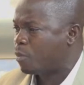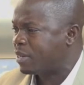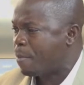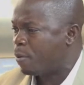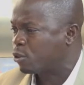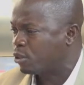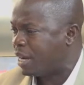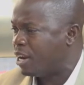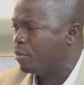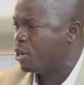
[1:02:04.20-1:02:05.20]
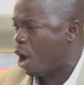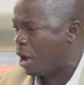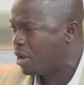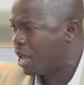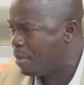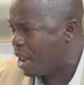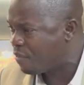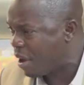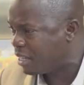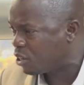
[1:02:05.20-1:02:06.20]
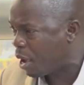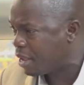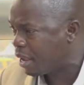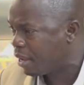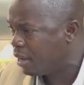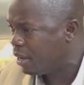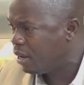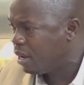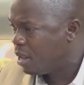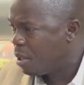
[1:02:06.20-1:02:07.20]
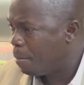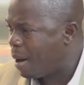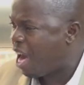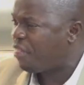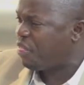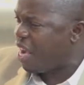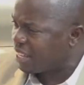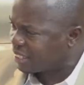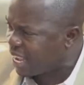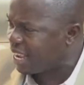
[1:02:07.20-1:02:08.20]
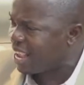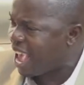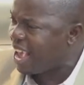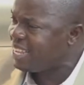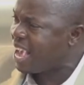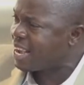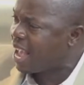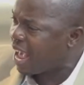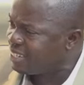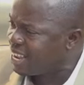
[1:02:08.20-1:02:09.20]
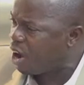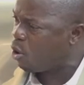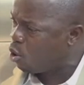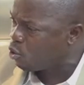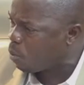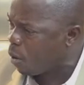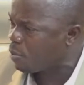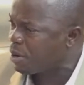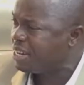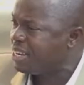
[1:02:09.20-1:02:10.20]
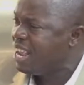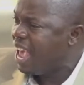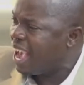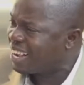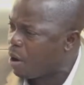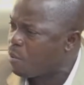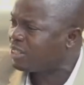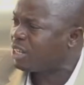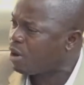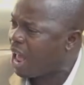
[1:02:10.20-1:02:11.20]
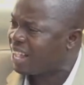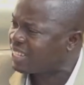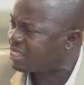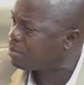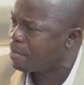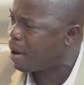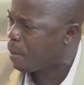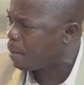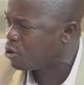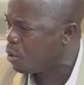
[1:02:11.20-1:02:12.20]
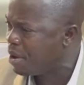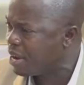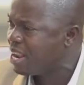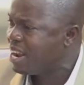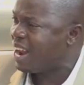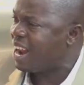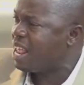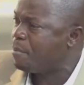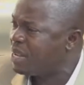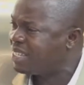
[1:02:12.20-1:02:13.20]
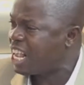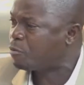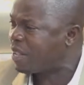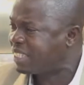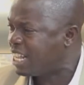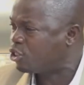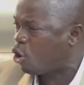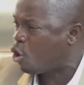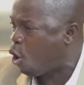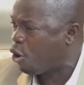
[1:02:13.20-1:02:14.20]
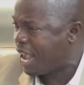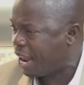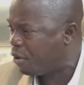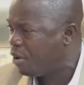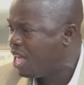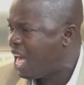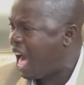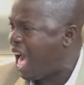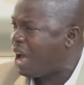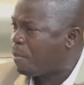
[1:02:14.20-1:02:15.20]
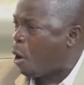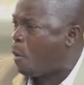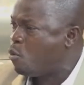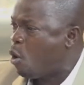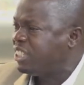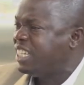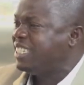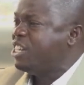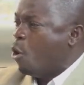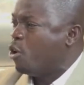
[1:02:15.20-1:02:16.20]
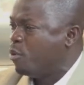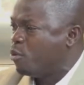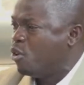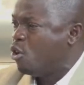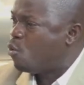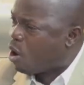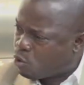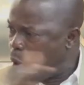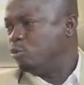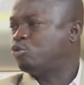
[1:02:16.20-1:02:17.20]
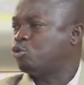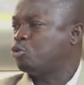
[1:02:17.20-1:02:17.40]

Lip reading: special prosecutor Nenumia. Ebia the finest are here. But I think say a Ghana owned company and can once cry as asking me about public domain. No. Now the business partners or no or yeah no. I have almost GD on Munu. What comes